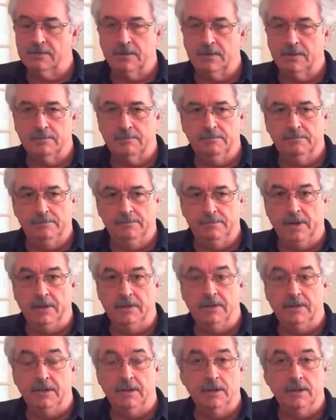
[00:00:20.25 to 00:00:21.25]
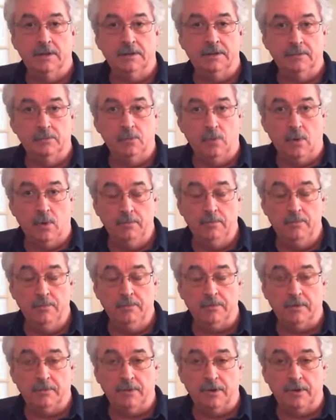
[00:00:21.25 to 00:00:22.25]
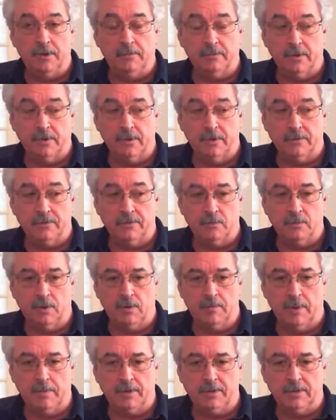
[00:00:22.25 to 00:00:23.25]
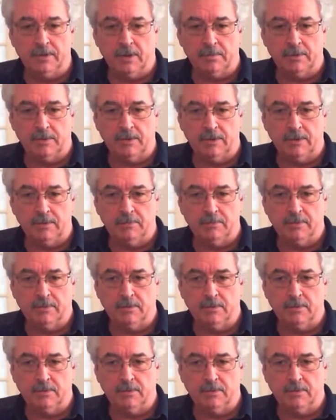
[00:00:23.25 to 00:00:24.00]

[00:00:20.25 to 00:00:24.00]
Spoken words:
1991 was the very first World Memory Championships.